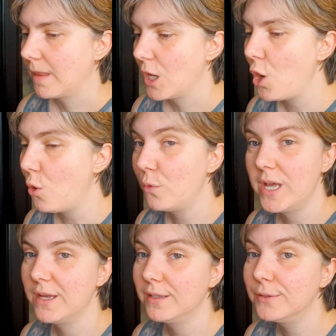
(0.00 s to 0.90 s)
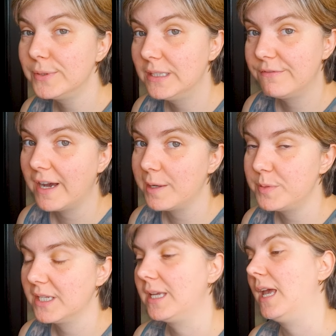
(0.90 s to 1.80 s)
go with the
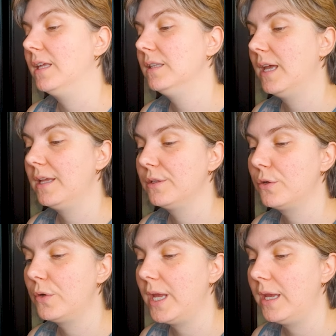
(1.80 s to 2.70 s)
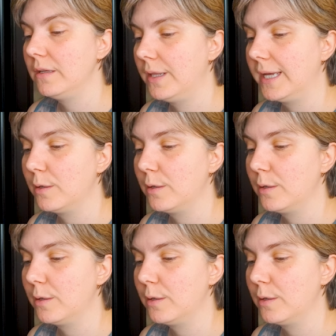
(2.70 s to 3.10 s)
vibes again and create like a